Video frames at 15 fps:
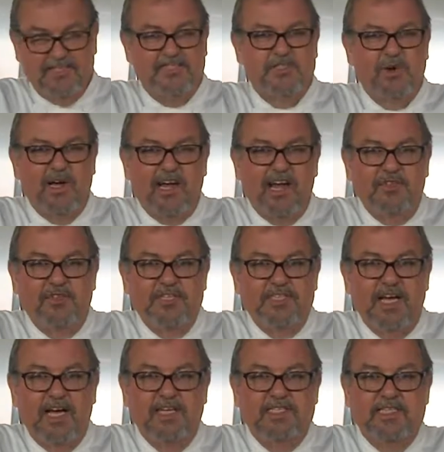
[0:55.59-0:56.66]
So I got
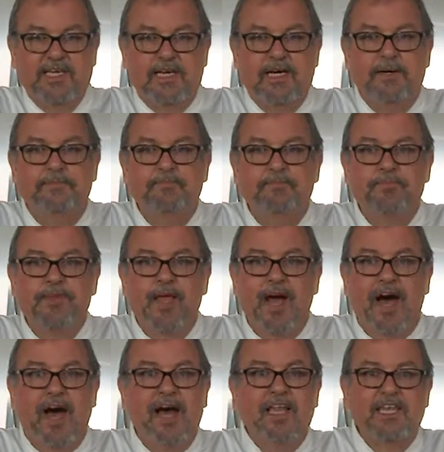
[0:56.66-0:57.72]
this idea.
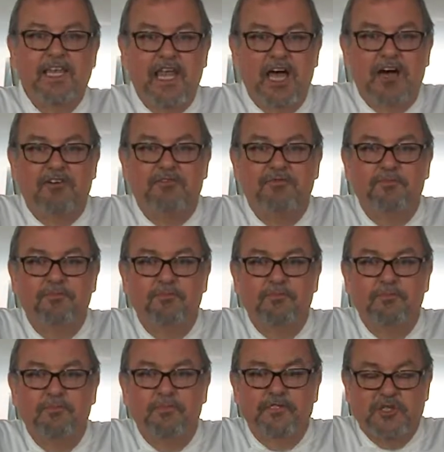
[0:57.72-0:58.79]
I love
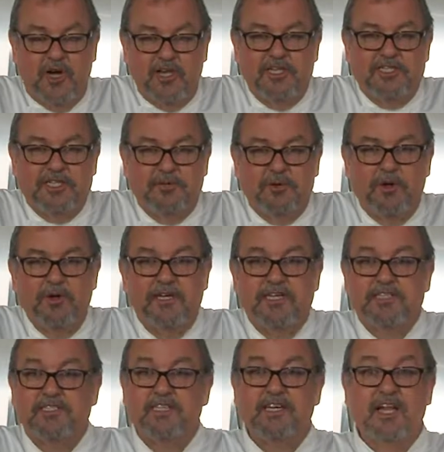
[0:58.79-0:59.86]
chocolate chip
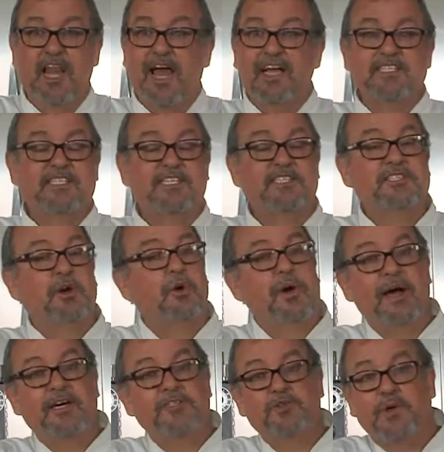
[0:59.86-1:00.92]
cookies. The classic Toll
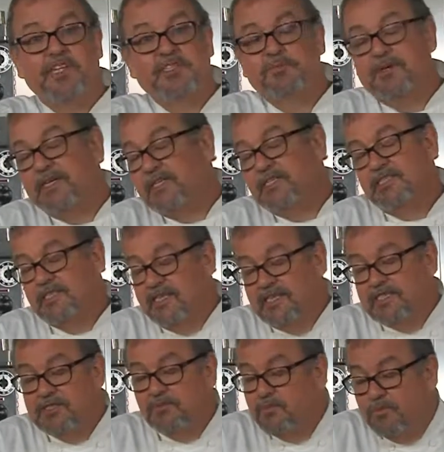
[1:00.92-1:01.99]
House recipe is
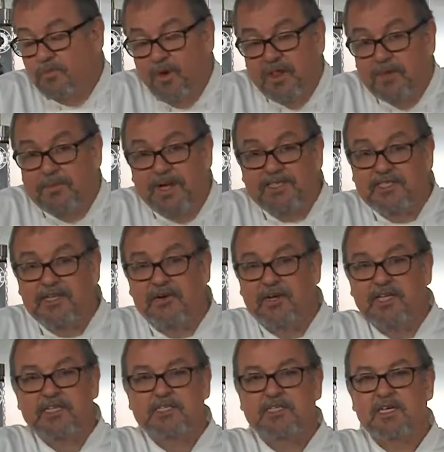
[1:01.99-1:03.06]
one of the best there
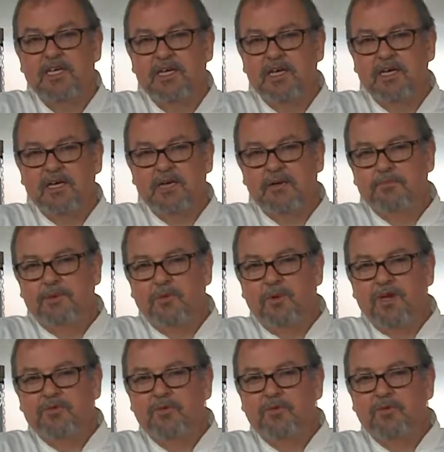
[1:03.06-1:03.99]
is. But what